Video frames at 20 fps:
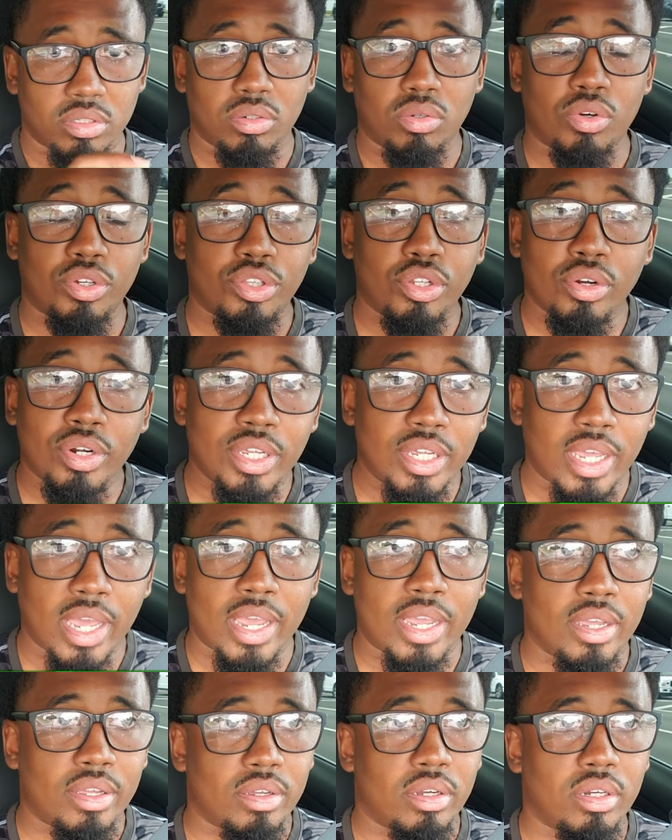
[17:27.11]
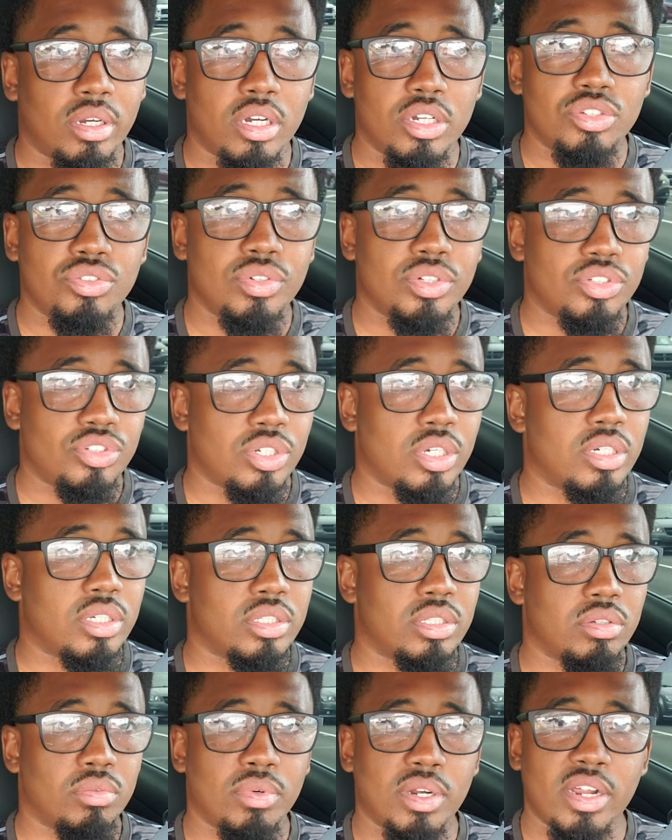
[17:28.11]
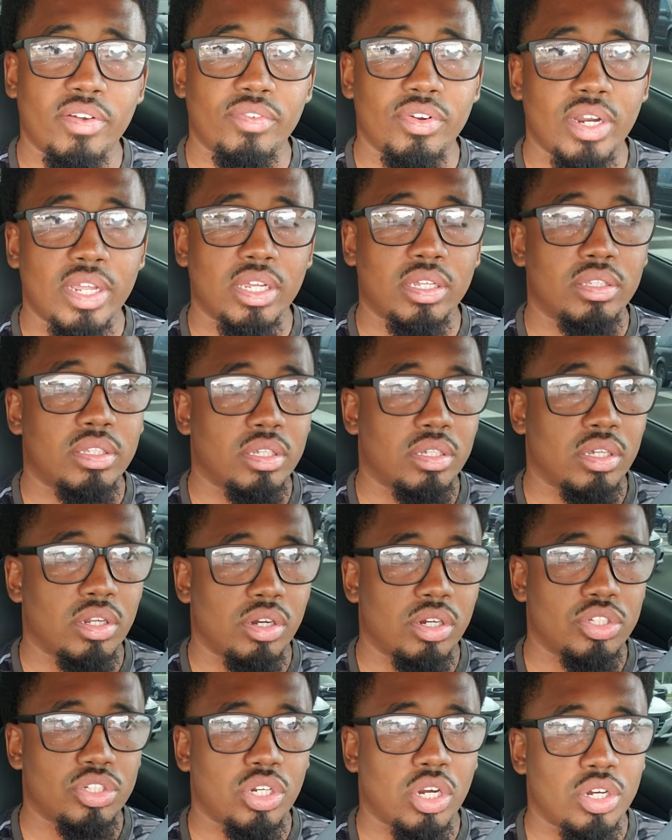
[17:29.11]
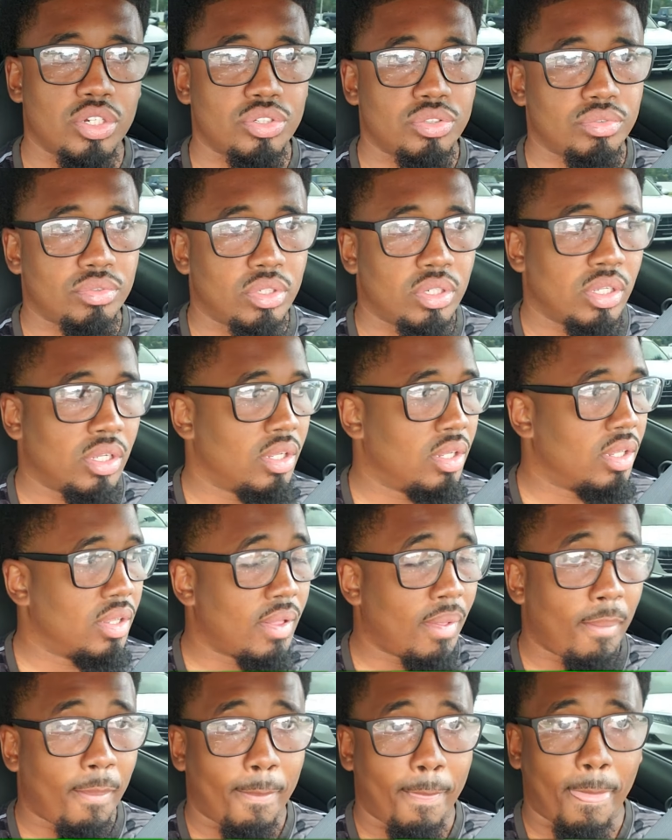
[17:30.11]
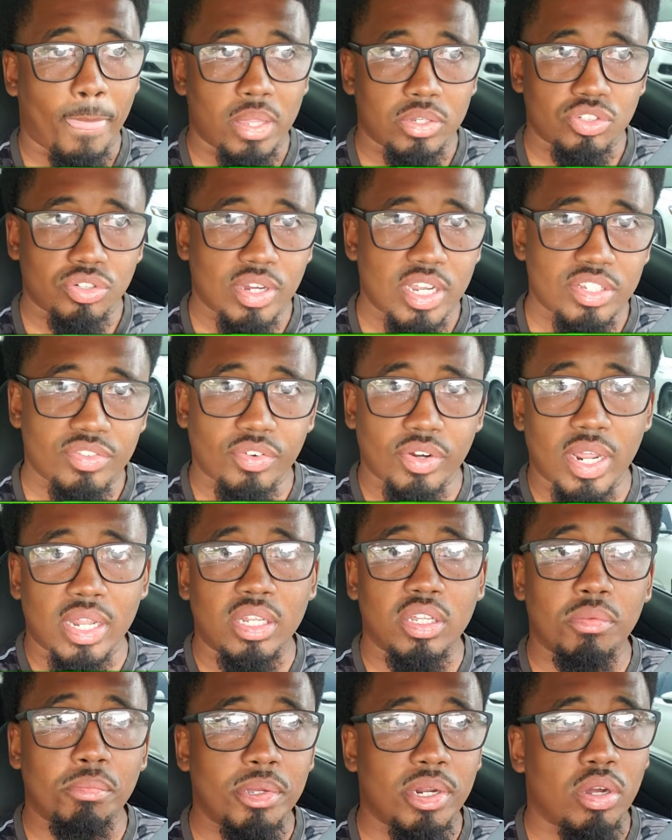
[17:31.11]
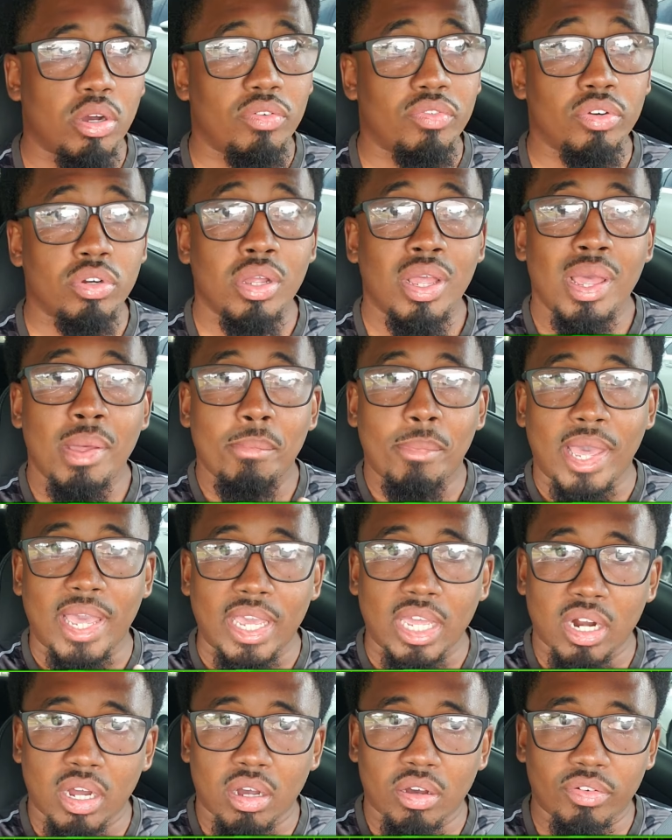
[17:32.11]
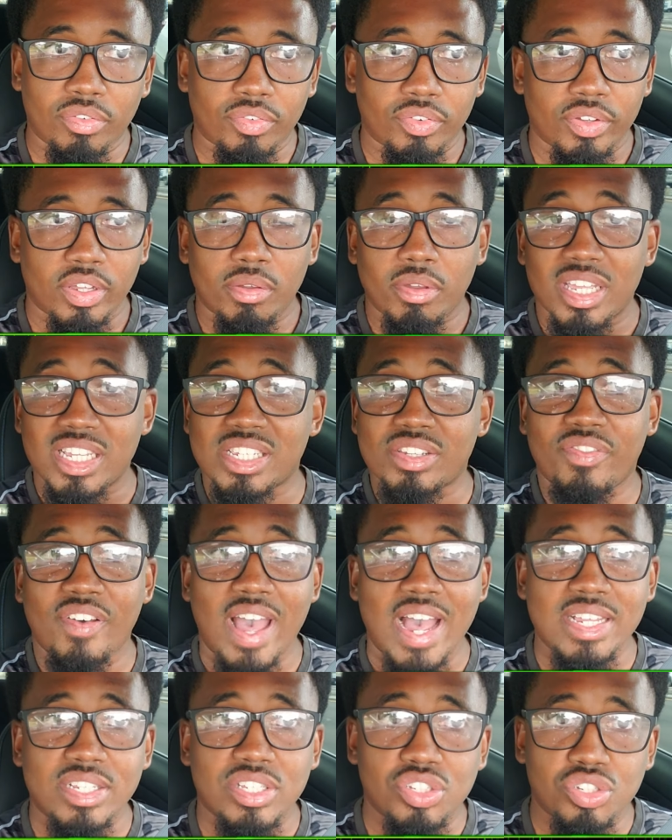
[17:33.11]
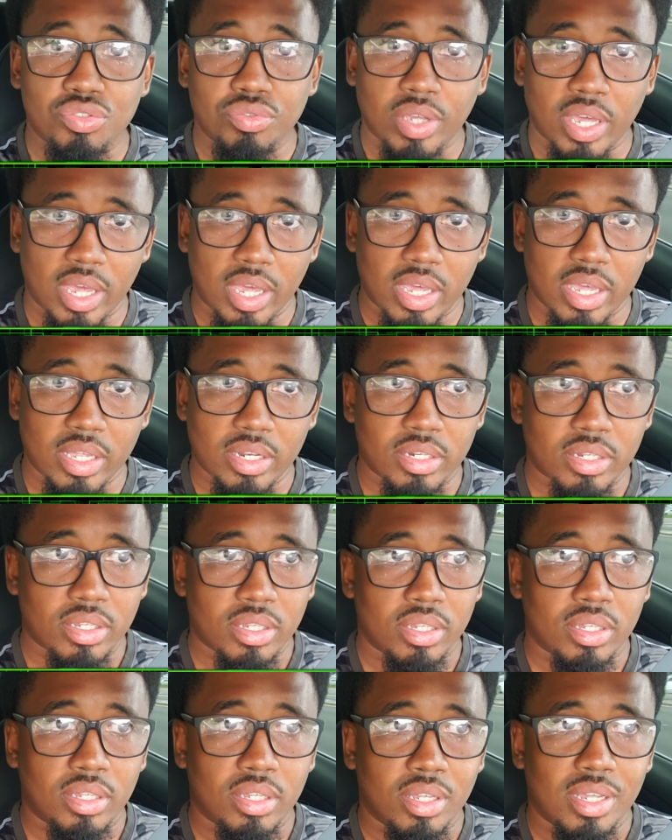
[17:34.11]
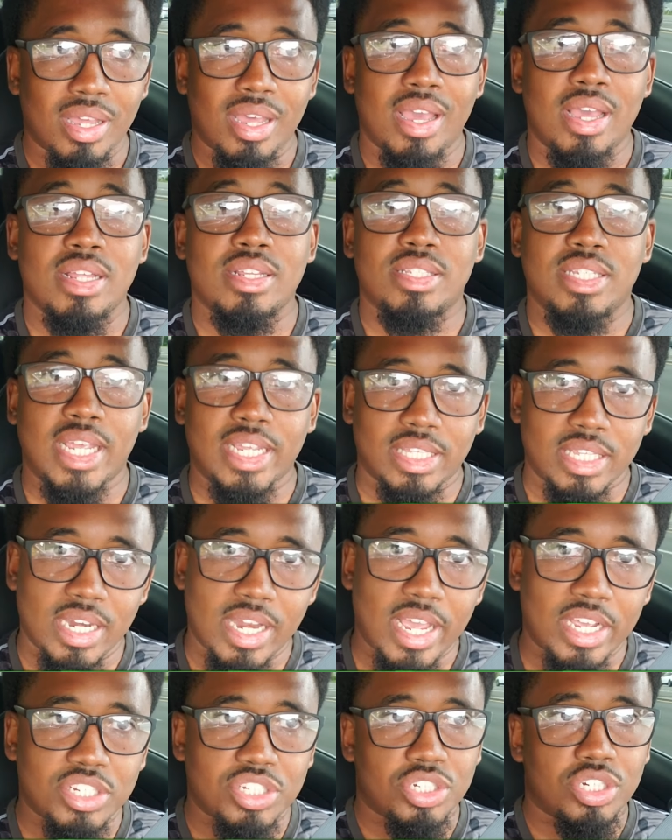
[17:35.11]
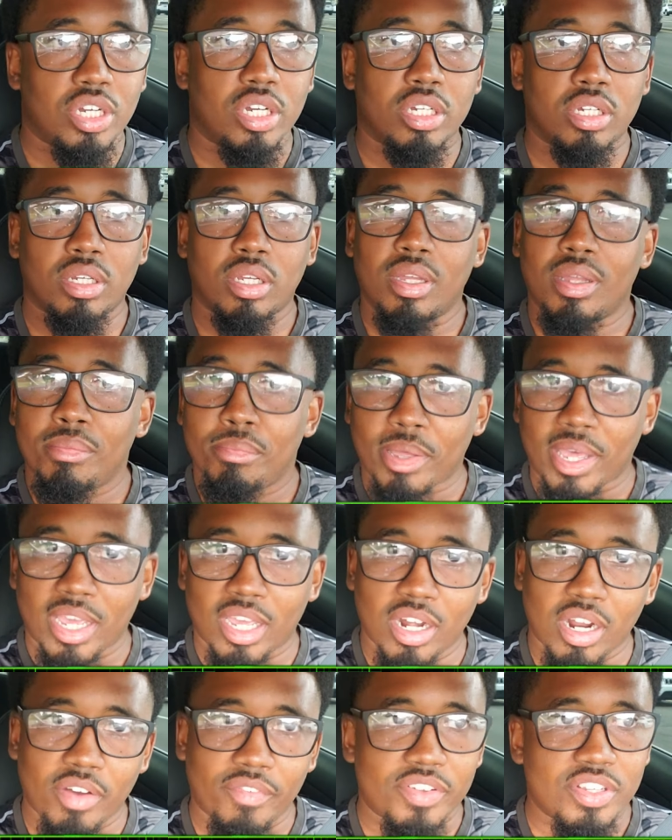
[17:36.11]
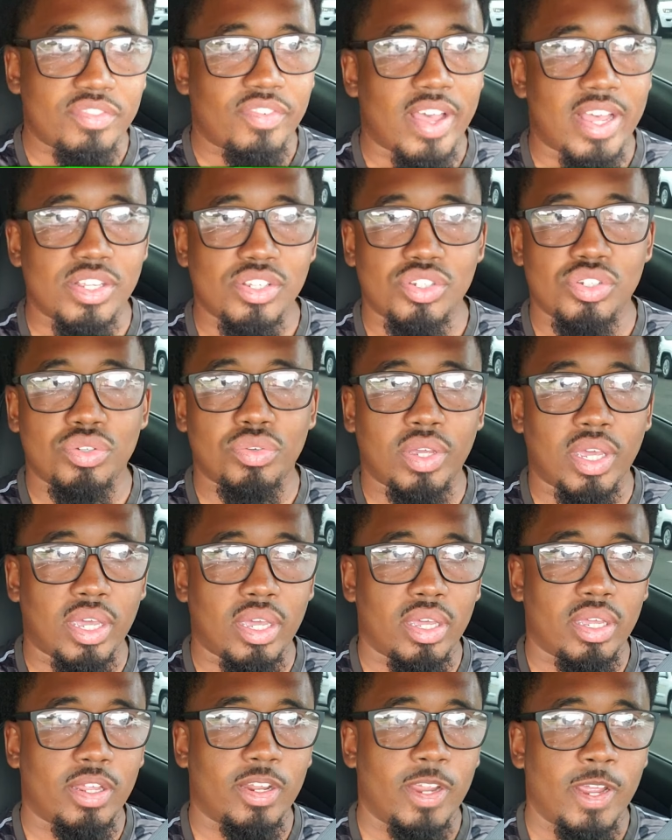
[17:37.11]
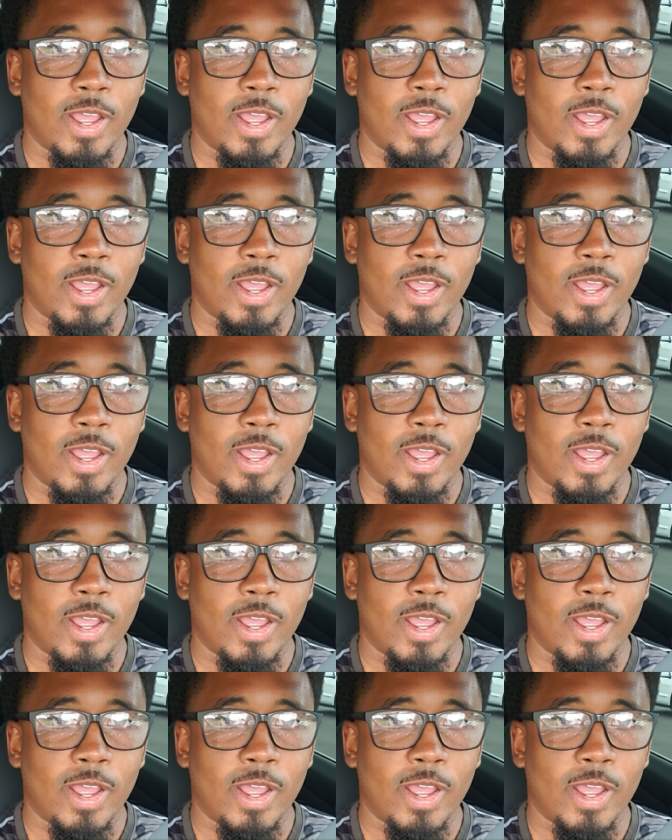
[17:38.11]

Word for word: or 3,800 chunks or whatever they, they're going to charge you. Transfer that little bit over, pay it off as fast as you can. Take the next chunk, pay it off as fast as you can.